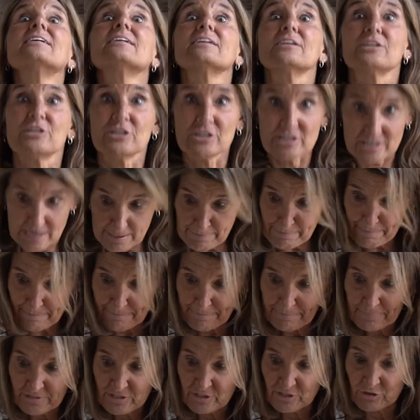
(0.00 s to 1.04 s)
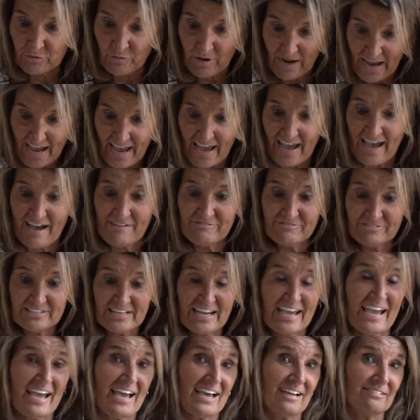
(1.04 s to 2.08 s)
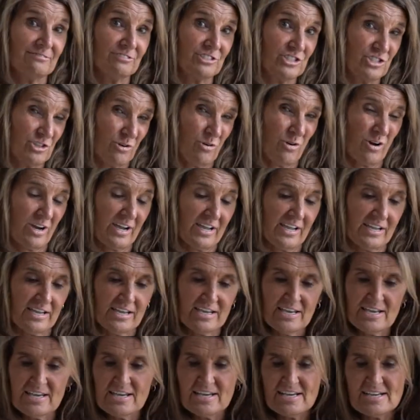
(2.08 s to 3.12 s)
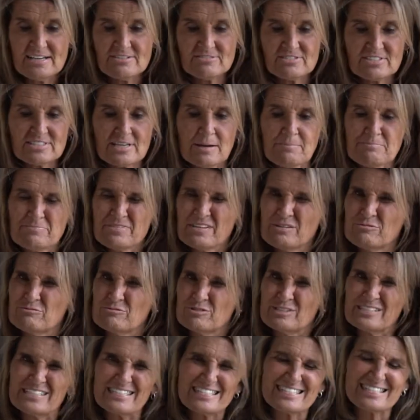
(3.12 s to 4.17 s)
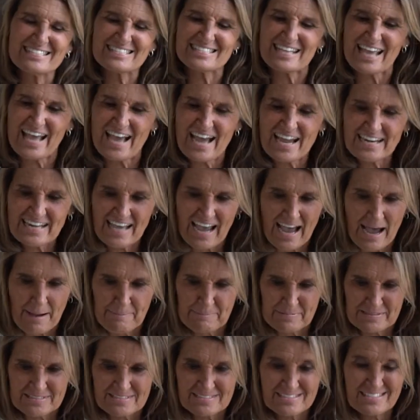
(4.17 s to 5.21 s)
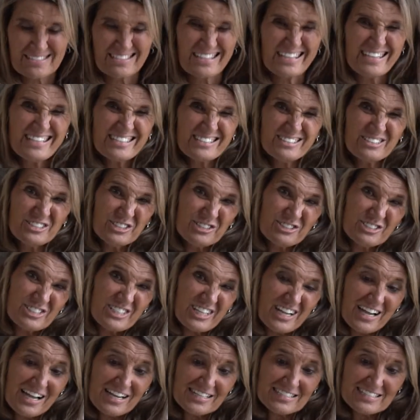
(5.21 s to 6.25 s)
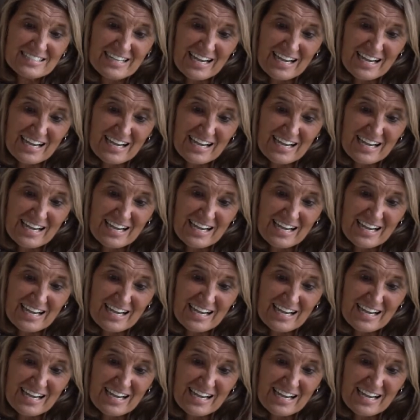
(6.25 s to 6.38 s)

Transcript: Yep, you have to have joy. If something really sad happens, like your dog